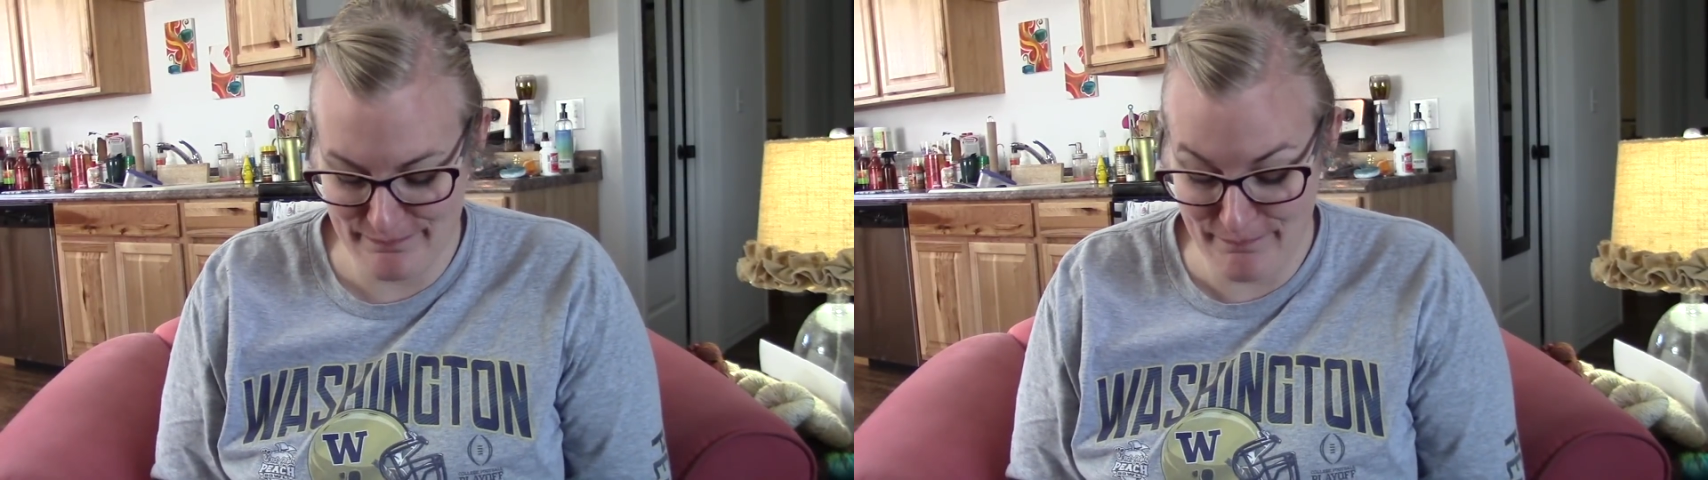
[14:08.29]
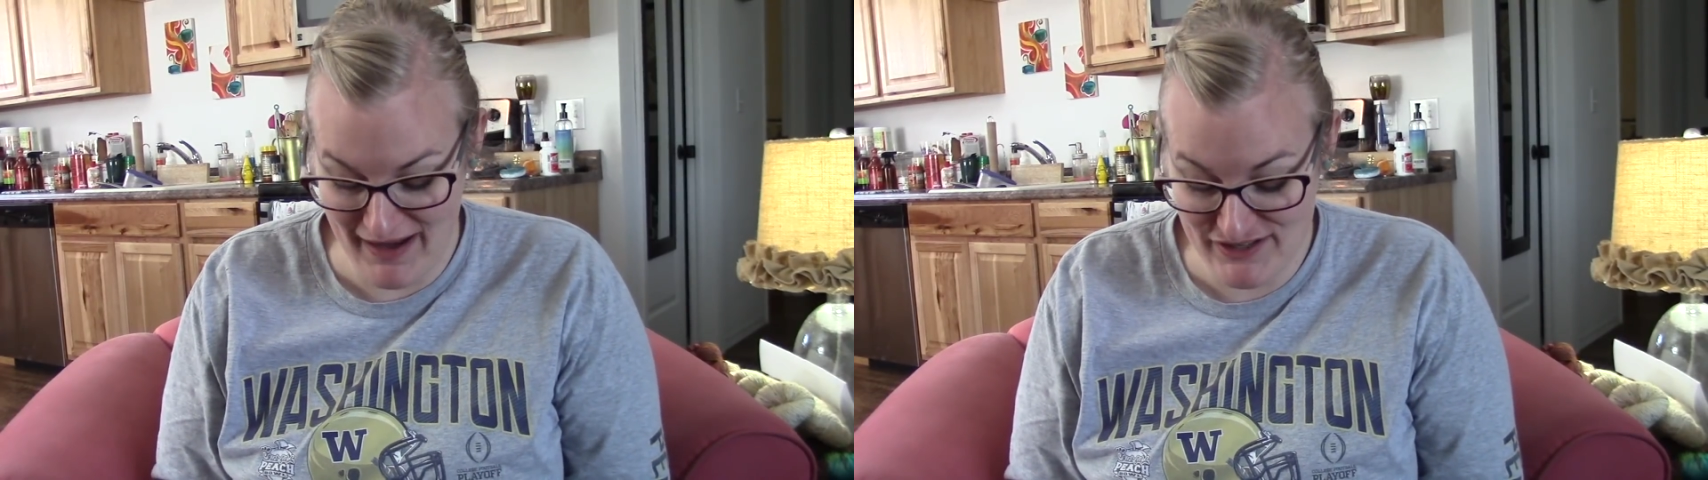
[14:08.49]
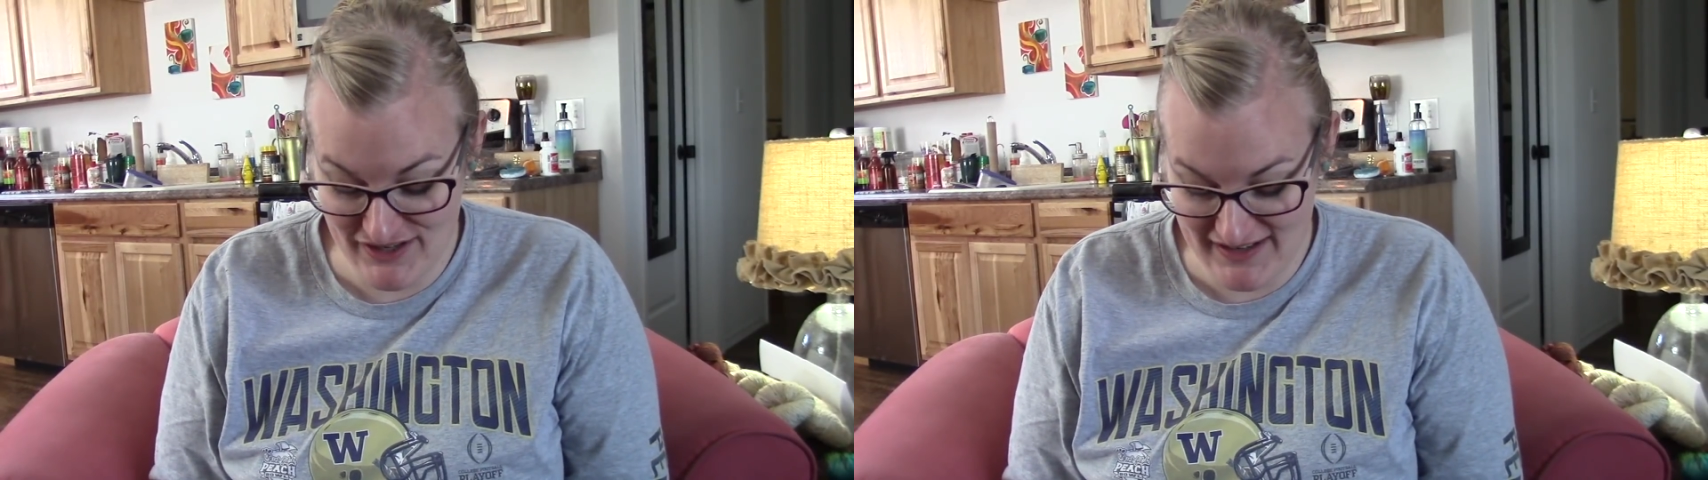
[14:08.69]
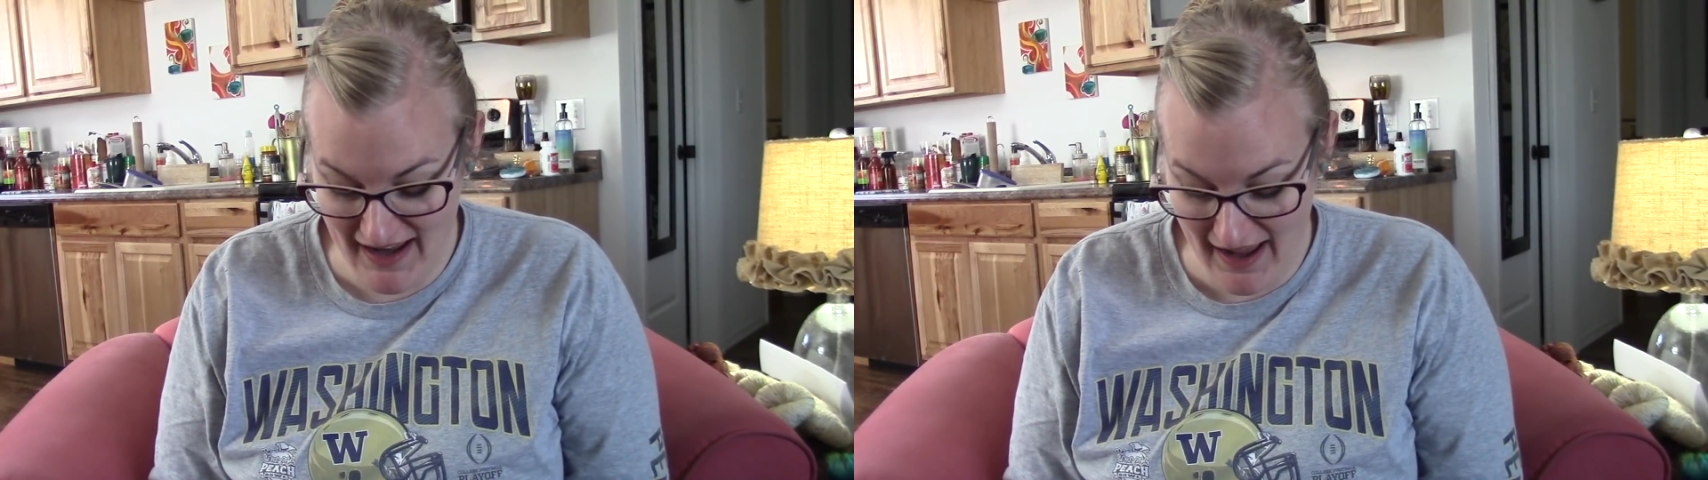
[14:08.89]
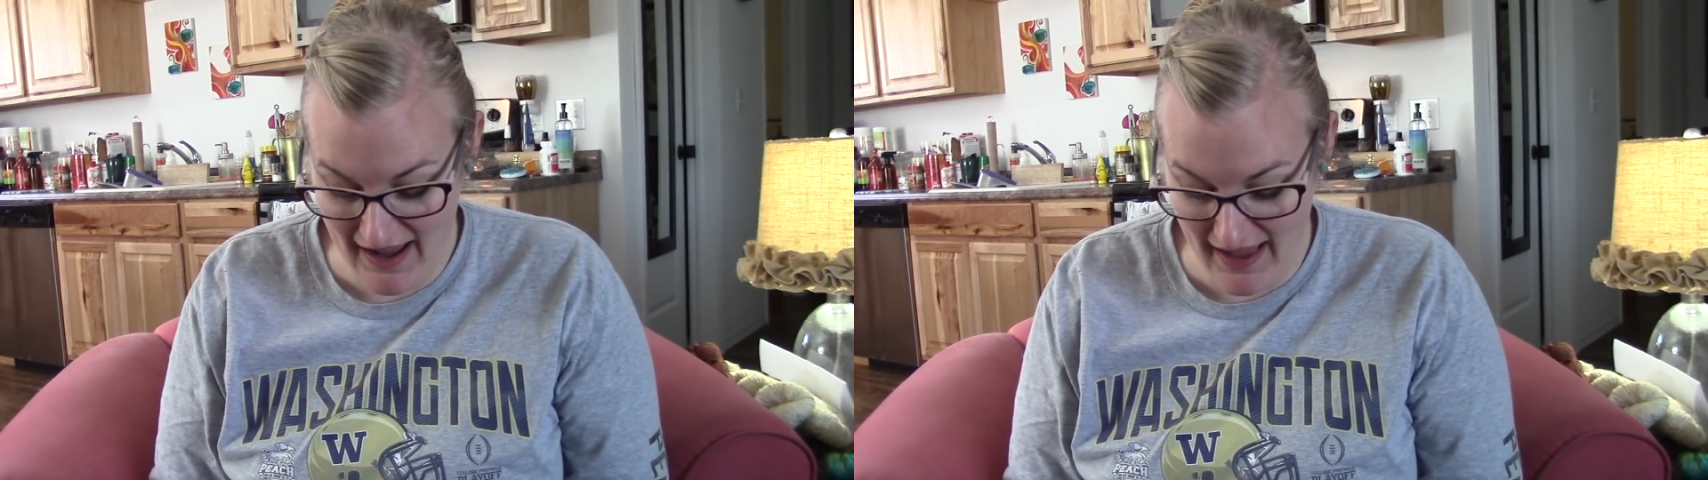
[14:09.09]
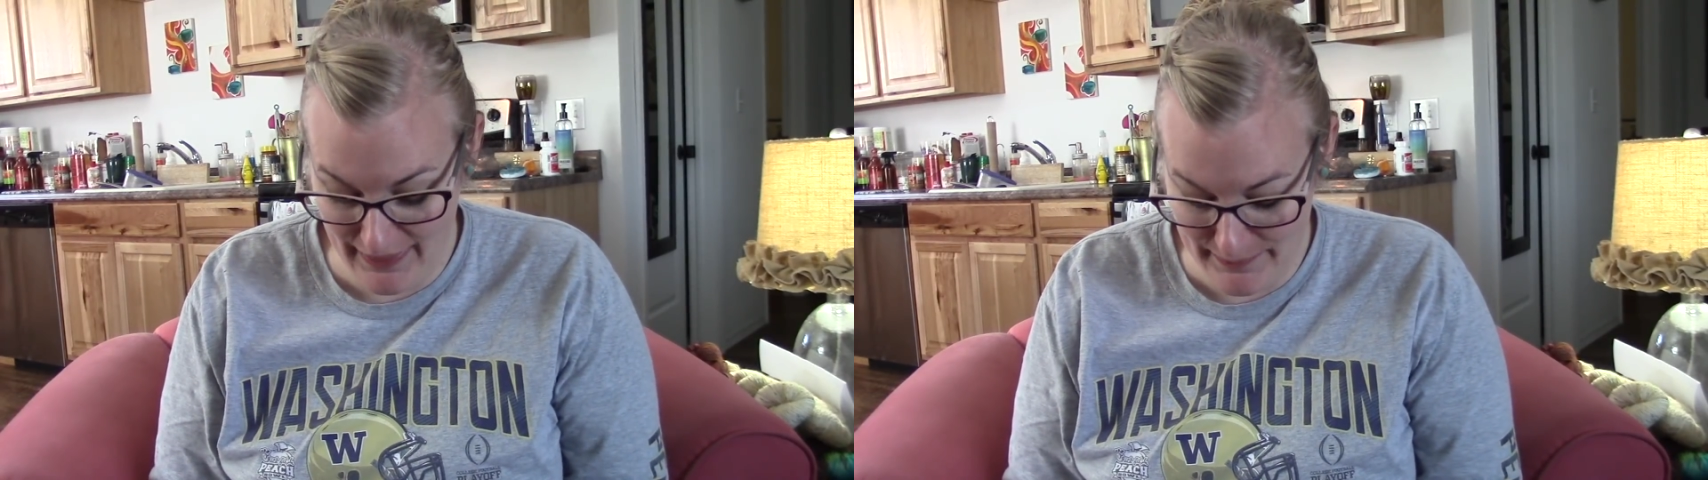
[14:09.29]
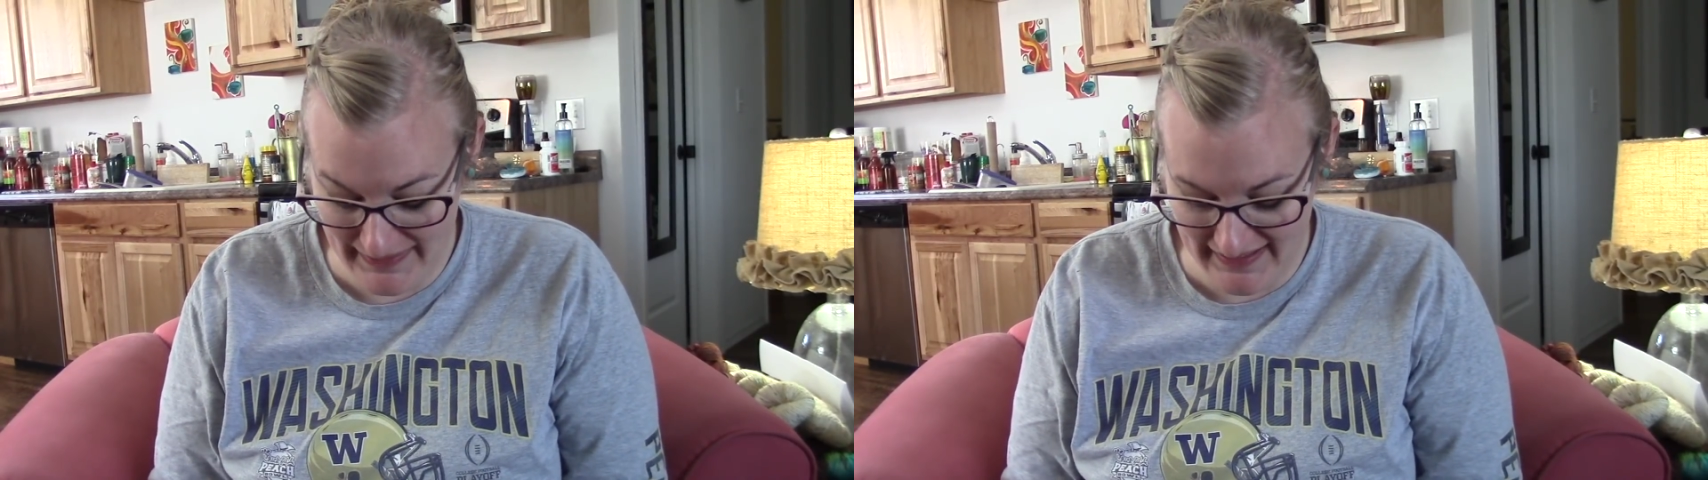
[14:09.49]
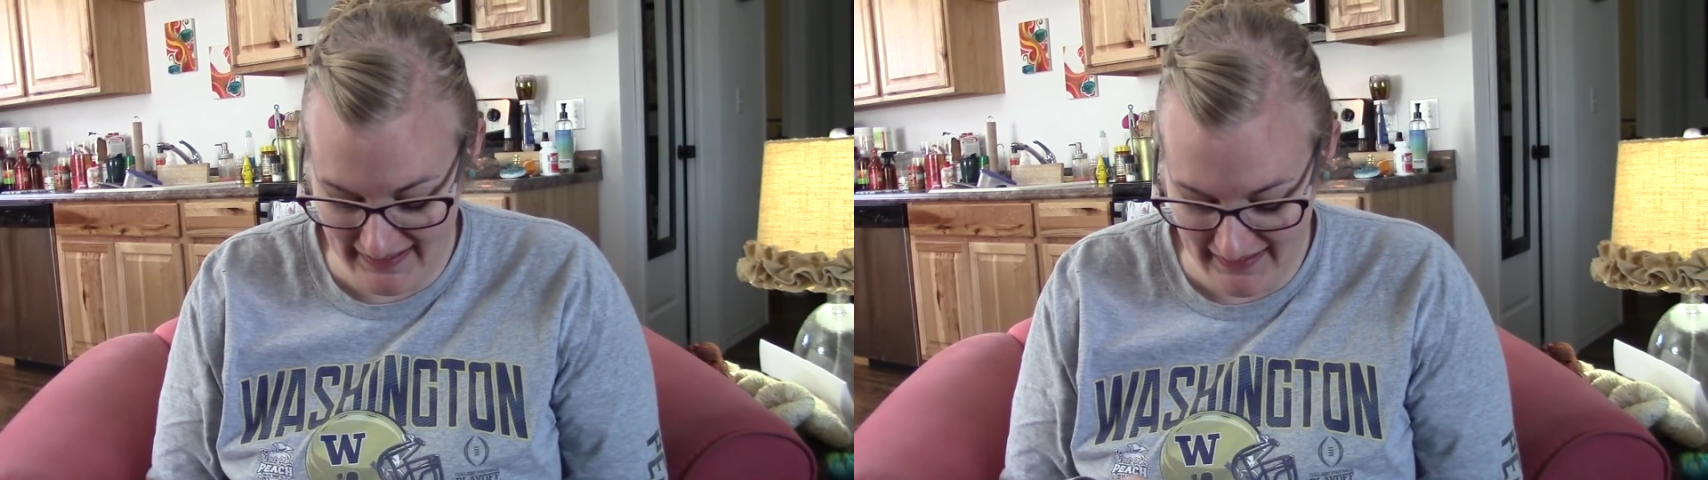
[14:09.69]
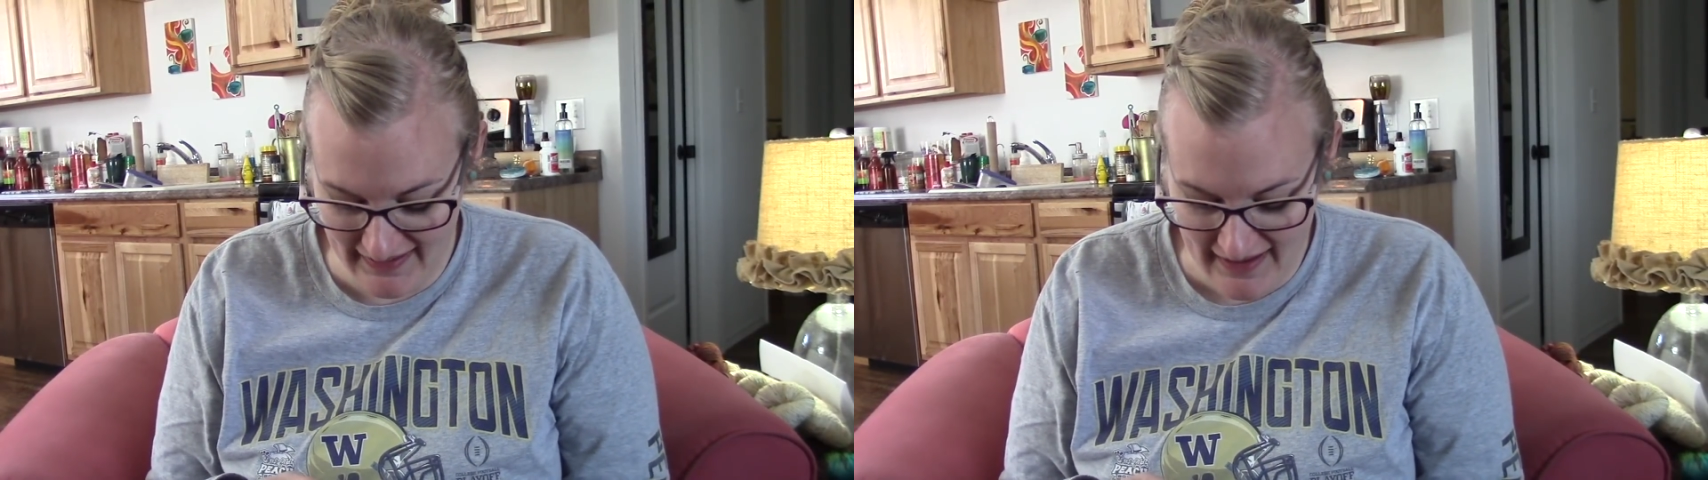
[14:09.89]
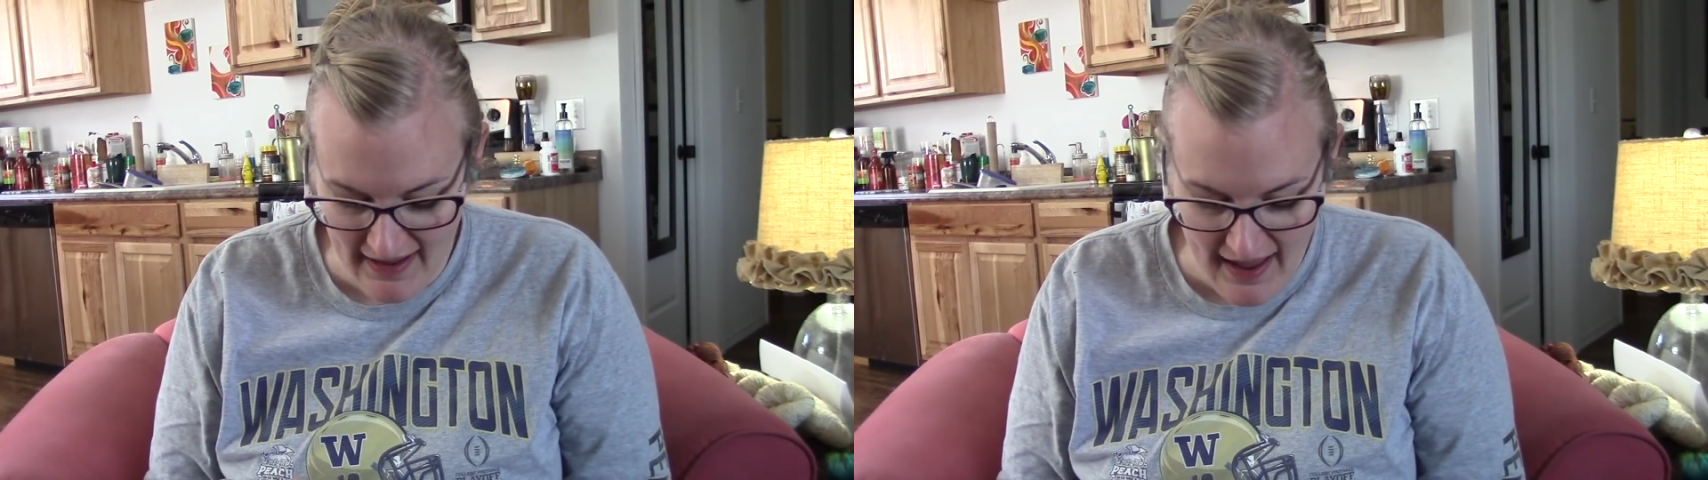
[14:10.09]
mentioned at the beginning,